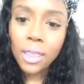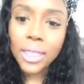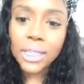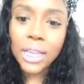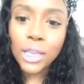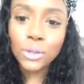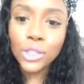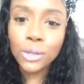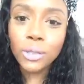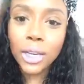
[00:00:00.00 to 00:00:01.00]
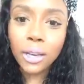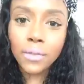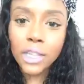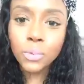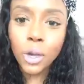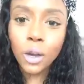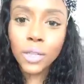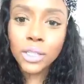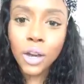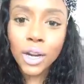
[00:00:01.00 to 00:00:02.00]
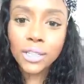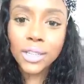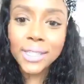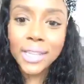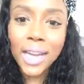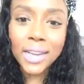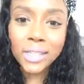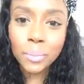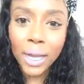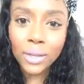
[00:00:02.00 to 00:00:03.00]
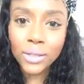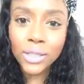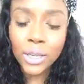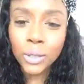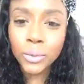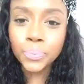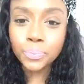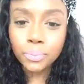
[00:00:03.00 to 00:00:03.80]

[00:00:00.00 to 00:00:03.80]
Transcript: That's how you show love. That's what all these hearts on the side is about. So